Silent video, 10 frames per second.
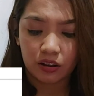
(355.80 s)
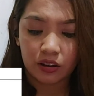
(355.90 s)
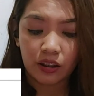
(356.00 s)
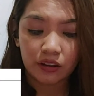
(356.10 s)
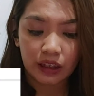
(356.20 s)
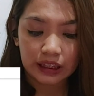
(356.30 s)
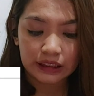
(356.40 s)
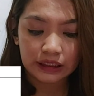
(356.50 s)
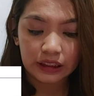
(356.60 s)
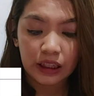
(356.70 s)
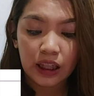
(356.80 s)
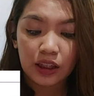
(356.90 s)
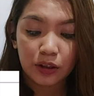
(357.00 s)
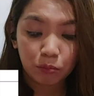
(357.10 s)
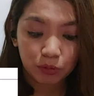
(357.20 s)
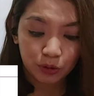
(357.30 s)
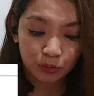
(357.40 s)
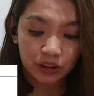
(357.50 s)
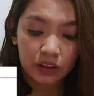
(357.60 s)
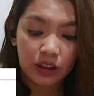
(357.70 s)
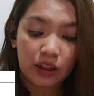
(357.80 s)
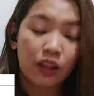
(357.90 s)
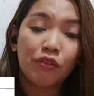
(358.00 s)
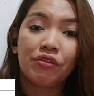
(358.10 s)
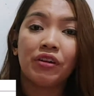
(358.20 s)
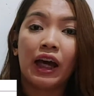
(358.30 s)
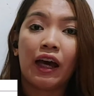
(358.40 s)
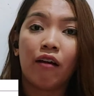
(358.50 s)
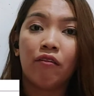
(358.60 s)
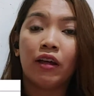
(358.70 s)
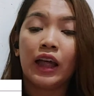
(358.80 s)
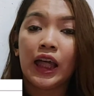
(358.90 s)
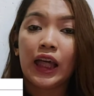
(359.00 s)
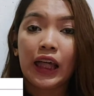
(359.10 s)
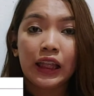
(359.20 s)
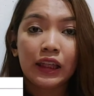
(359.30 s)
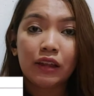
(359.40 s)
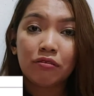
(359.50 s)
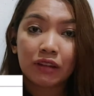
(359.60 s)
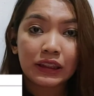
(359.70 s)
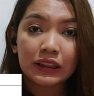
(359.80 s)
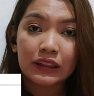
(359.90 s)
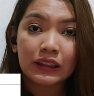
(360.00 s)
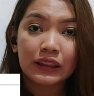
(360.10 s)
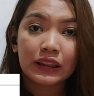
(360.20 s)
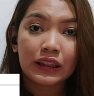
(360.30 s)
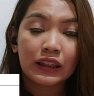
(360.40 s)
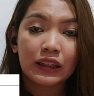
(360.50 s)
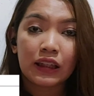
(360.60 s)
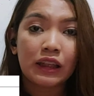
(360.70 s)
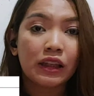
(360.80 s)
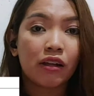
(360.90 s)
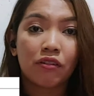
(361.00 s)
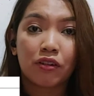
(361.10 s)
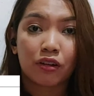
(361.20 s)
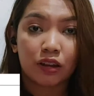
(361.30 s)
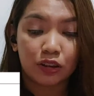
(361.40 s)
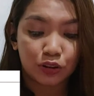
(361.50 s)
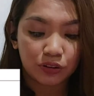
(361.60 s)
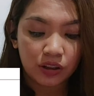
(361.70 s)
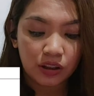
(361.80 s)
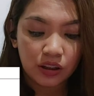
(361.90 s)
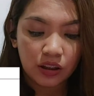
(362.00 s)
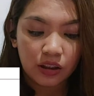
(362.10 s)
then lastly, number 20, if you have any residence in any other country,